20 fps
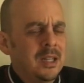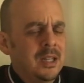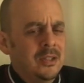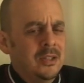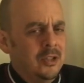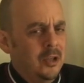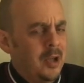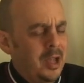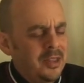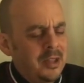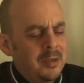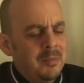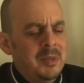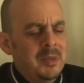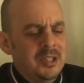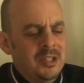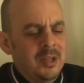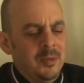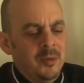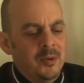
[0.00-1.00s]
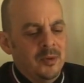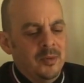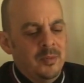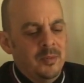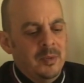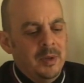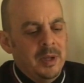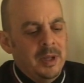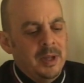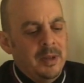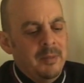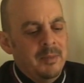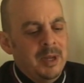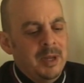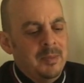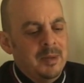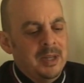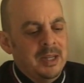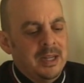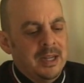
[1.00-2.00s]
So I think Midsommar
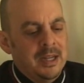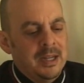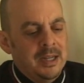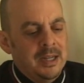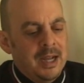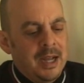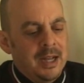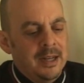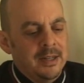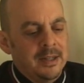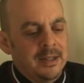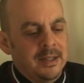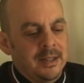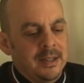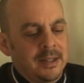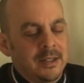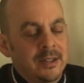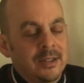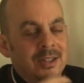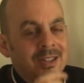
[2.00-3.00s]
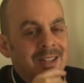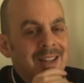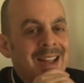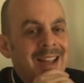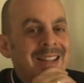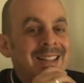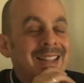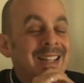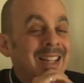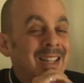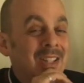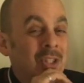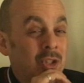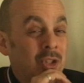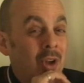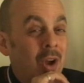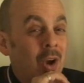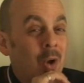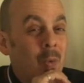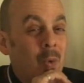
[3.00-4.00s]
maybe got a slight.
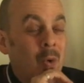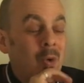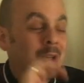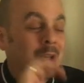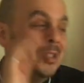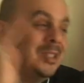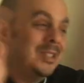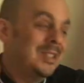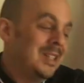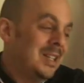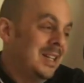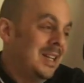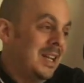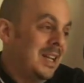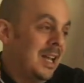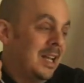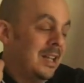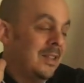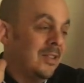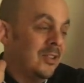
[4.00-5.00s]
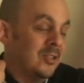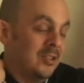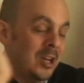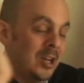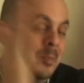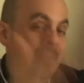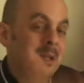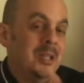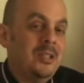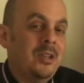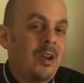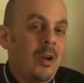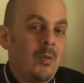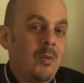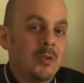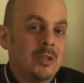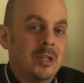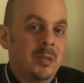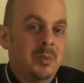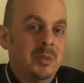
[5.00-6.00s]
Star Wars. There's going to be a Star
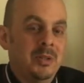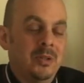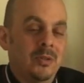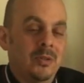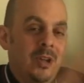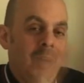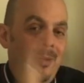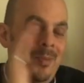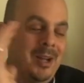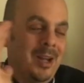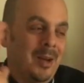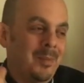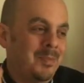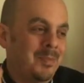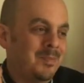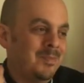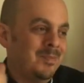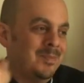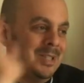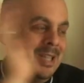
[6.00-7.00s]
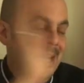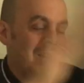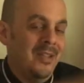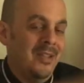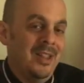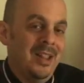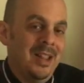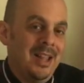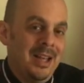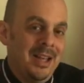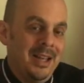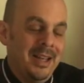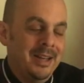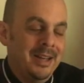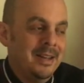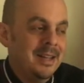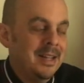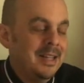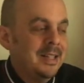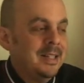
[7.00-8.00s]
Wars episode coming up down the
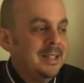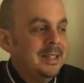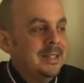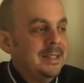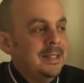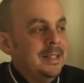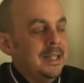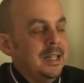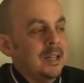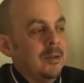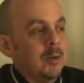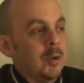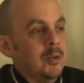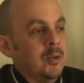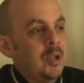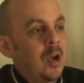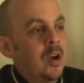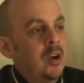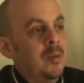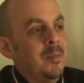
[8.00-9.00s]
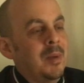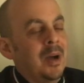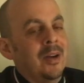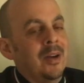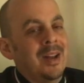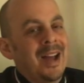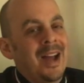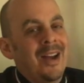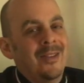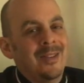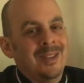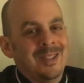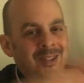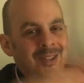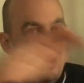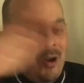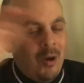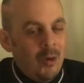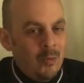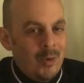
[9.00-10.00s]
line where we talk about how it's
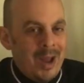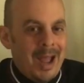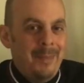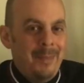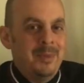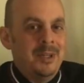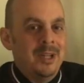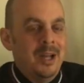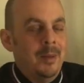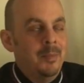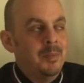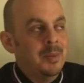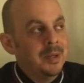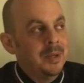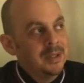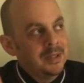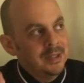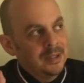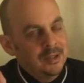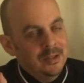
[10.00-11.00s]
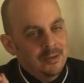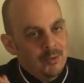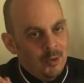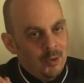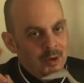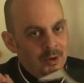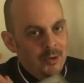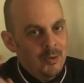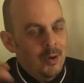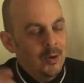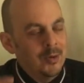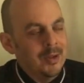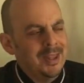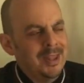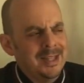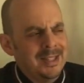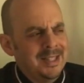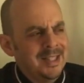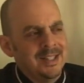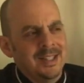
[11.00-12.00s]
all wrapped up, quote unquote. You
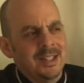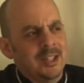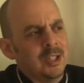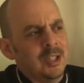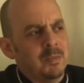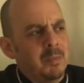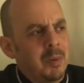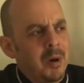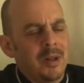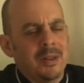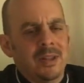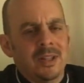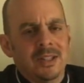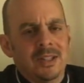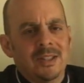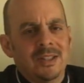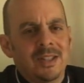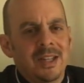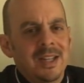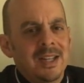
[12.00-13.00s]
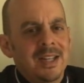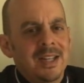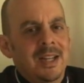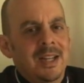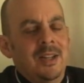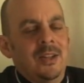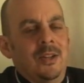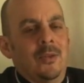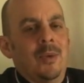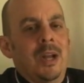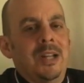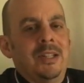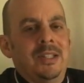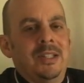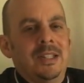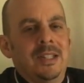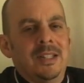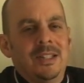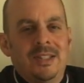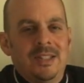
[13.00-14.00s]
think Disney just bought the rights
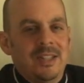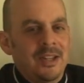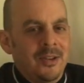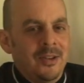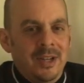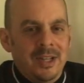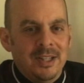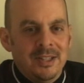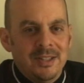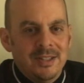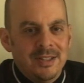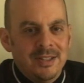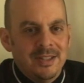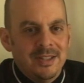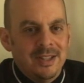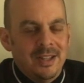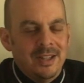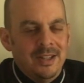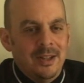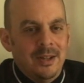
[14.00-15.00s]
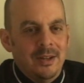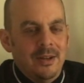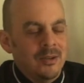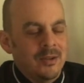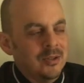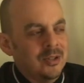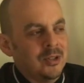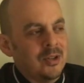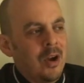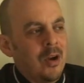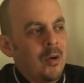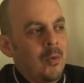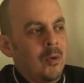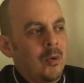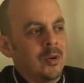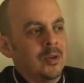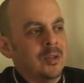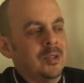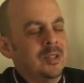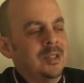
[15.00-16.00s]
to this series or Star
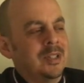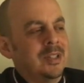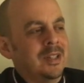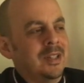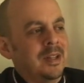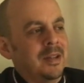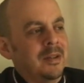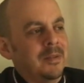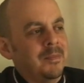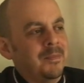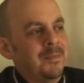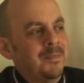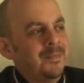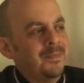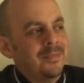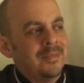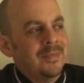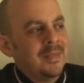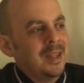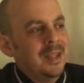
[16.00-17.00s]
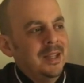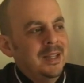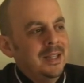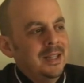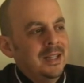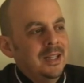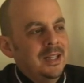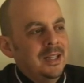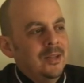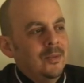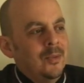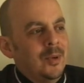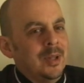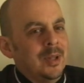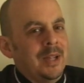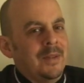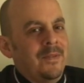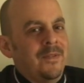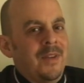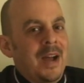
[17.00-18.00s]
Wars,
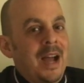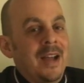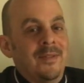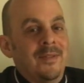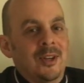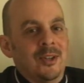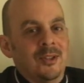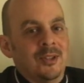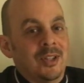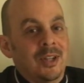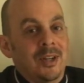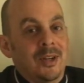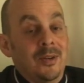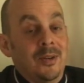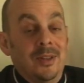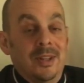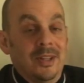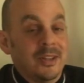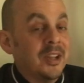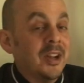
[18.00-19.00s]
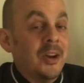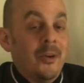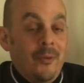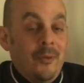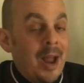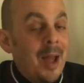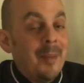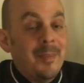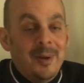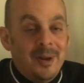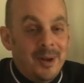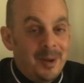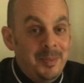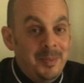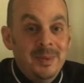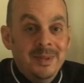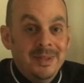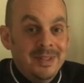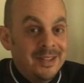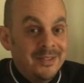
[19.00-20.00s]
5 years ago? You think they're going to wrap it up
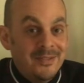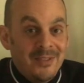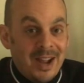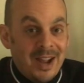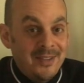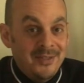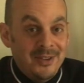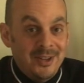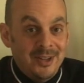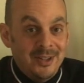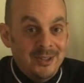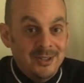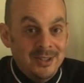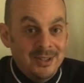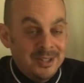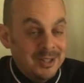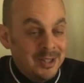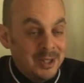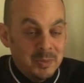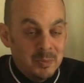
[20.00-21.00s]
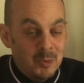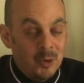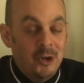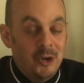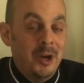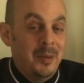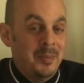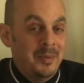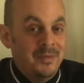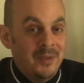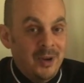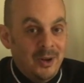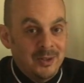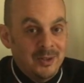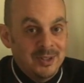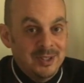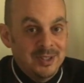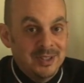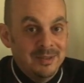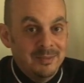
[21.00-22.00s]
in 5 years? There's more coming,
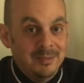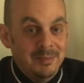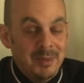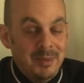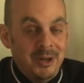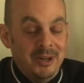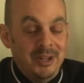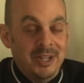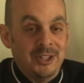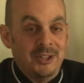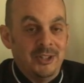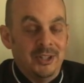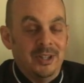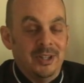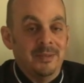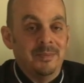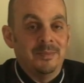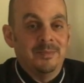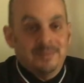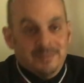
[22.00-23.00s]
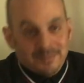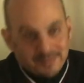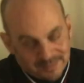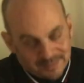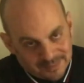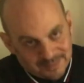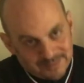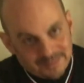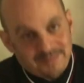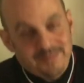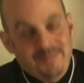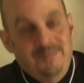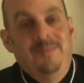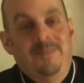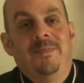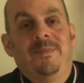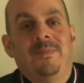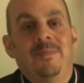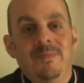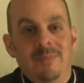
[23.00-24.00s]
folks. Better get your
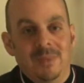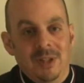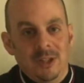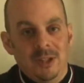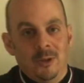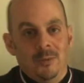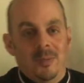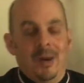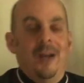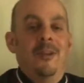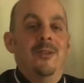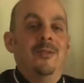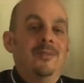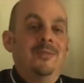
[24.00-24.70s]
lube out